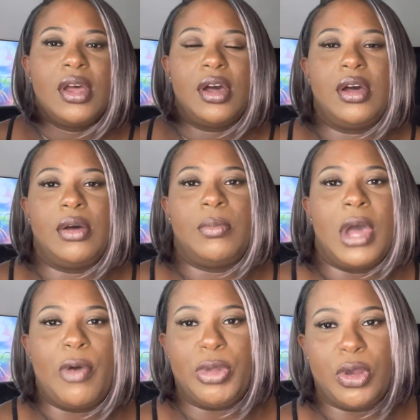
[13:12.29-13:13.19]

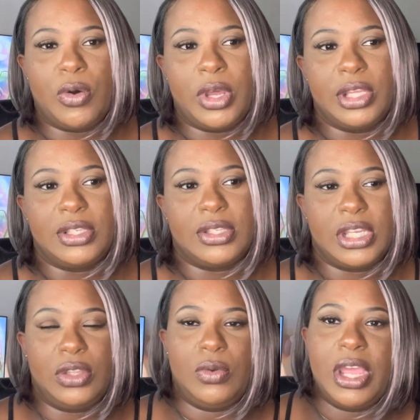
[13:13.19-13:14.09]
I've been going to
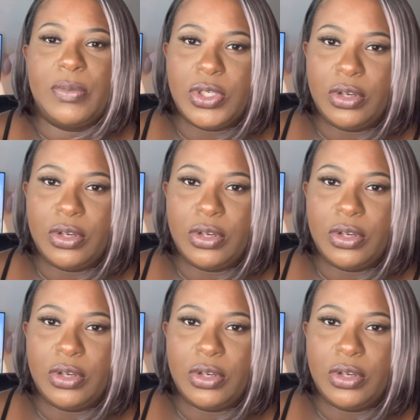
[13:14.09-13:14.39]
Southern New Hampshire